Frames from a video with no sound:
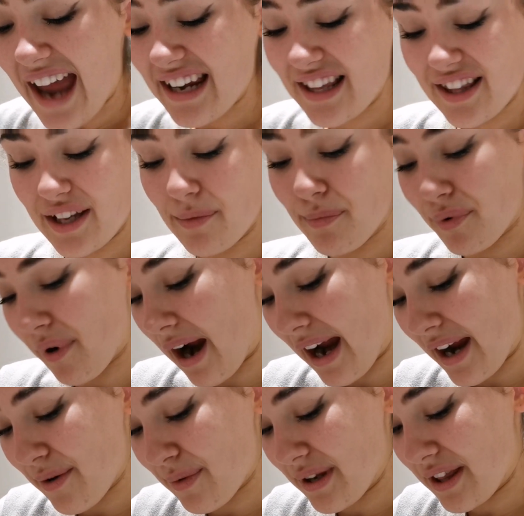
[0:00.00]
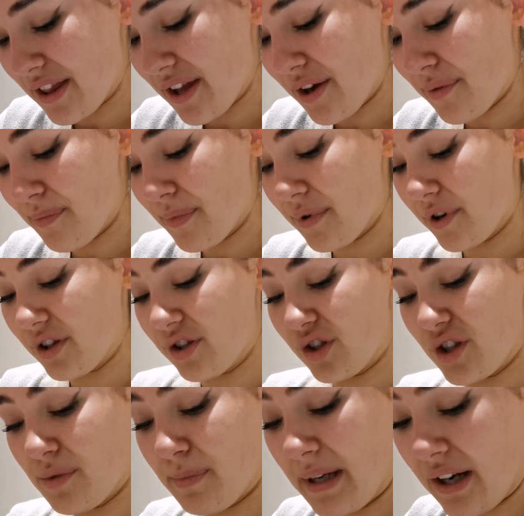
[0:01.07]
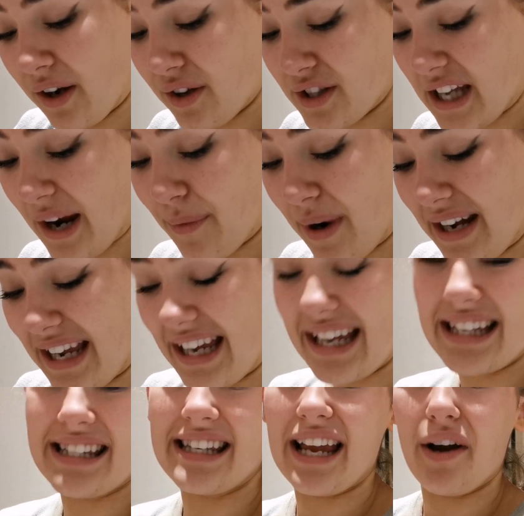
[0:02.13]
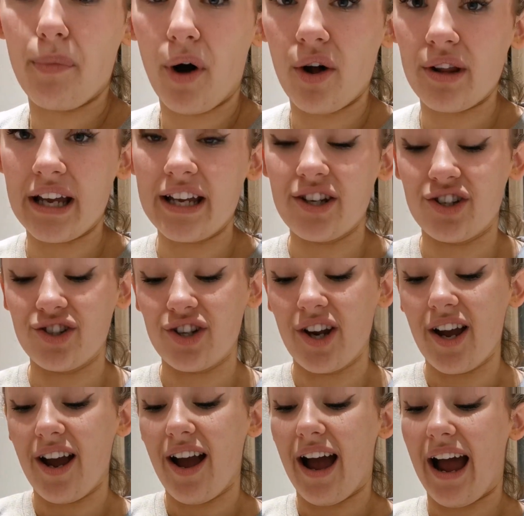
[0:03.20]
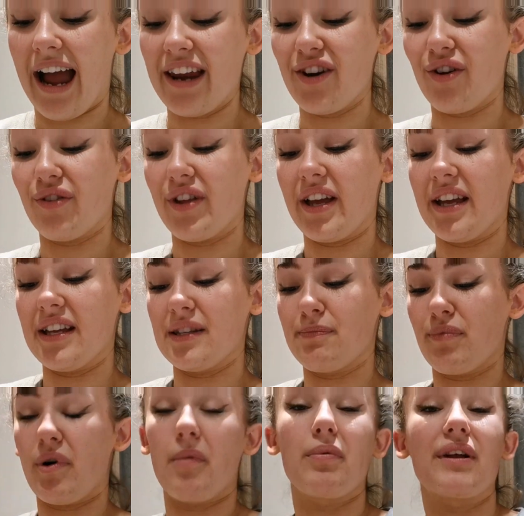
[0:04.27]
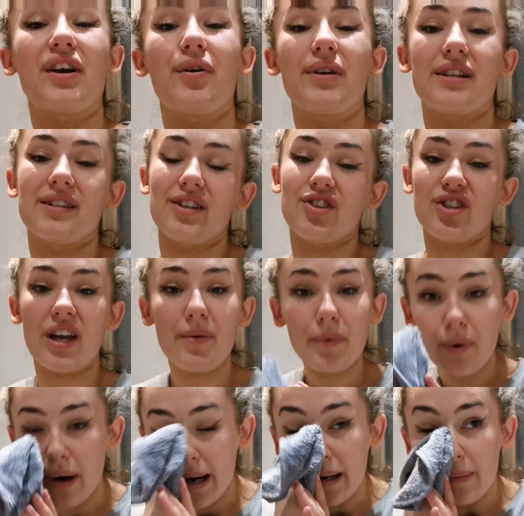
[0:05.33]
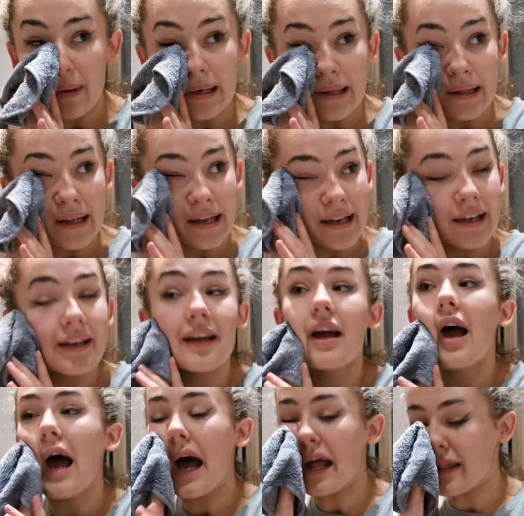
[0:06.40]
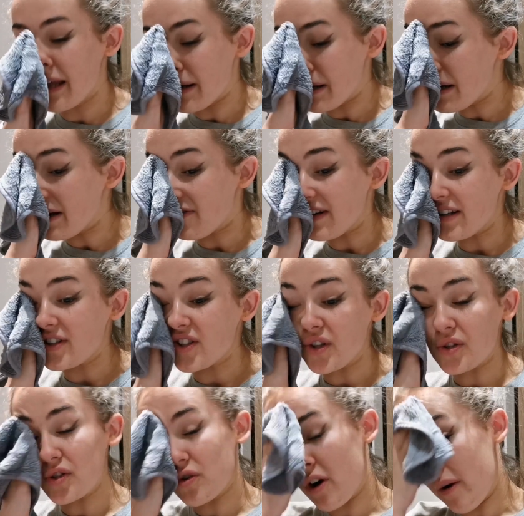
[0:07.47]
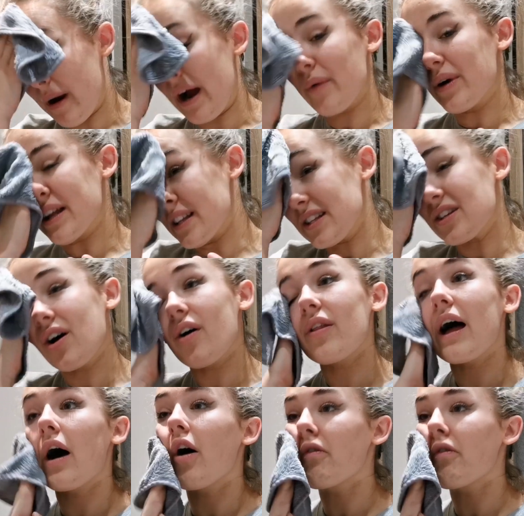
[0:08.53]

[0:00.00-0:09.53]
anything bright with them just because when it is nail polish, I know that it's probably going to chip quite quickly, and then if it does grow out, it's not that